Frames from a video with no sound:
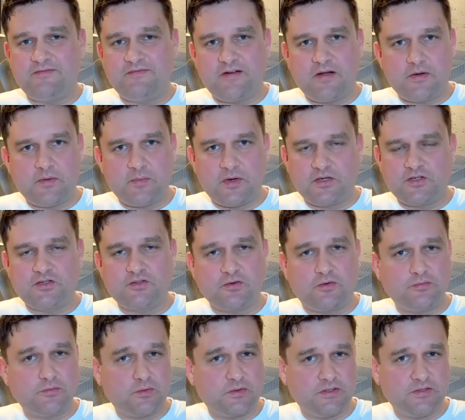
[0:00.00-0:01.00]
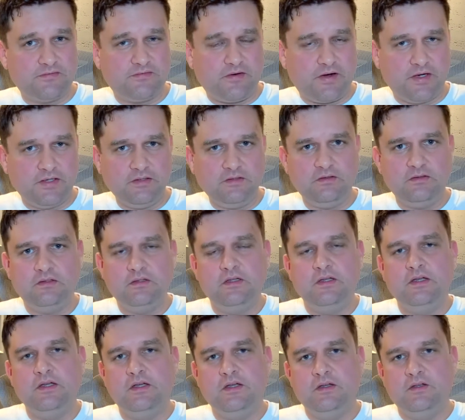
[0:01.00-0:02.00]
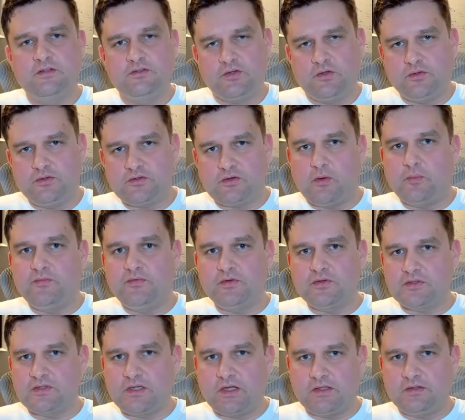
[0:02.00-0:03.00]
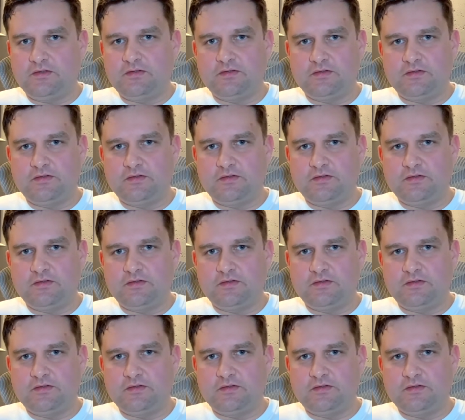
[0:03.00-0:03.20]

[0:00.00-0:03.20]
very much software defined, so it's obvious that